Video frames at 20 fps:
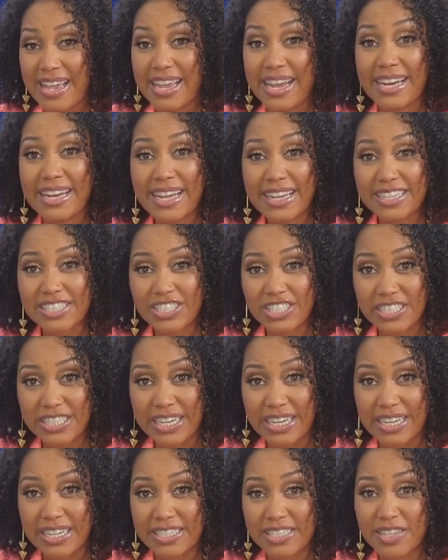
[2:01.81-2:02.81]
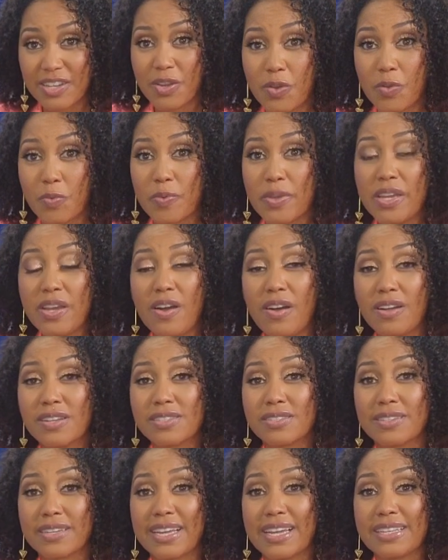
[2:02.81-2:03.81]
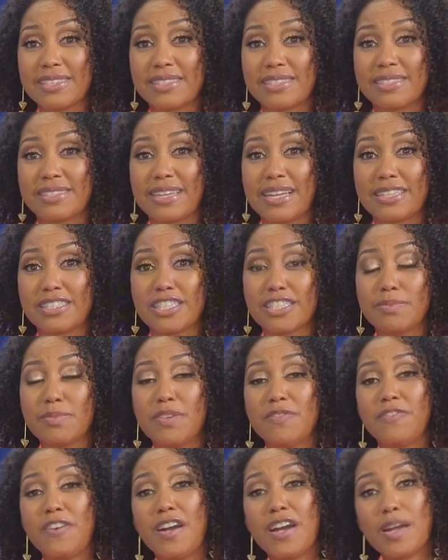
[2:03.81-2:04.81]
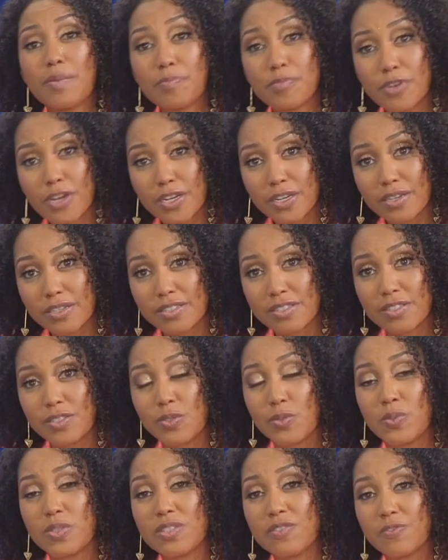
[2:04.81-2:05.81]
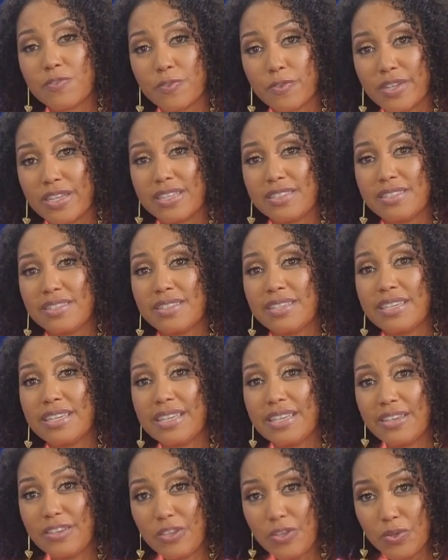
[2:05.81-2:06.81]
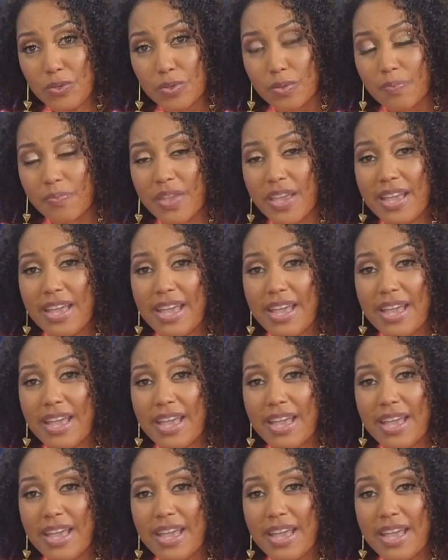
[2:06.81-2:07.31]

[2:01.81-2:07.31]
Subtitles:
In exchange, we also get to send some of our products duty-free to the EU,